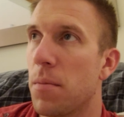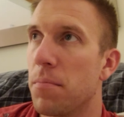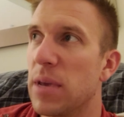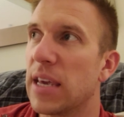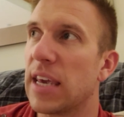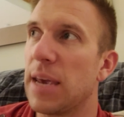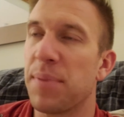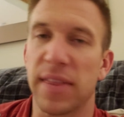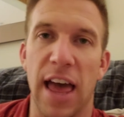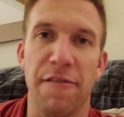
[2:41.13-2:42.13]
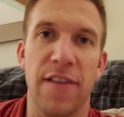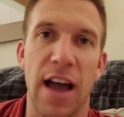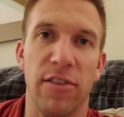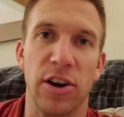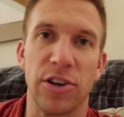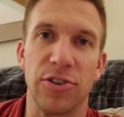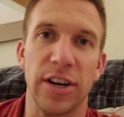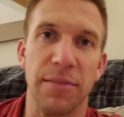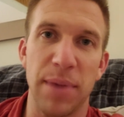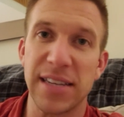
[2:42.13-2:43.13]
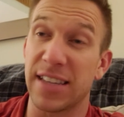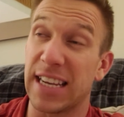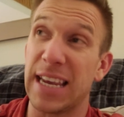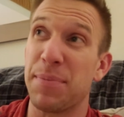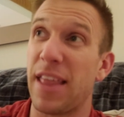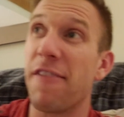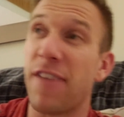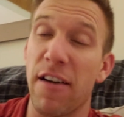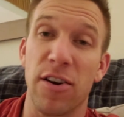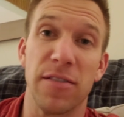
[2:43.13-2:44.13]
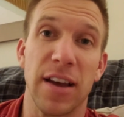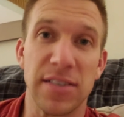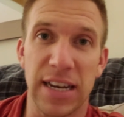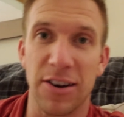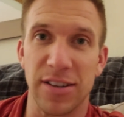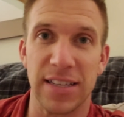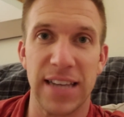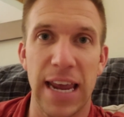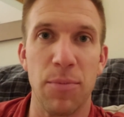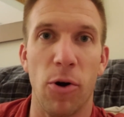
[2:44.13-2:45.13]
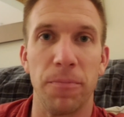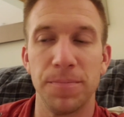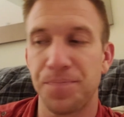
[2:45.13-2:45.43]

Me keeping that basically keeping that $500,000 on the table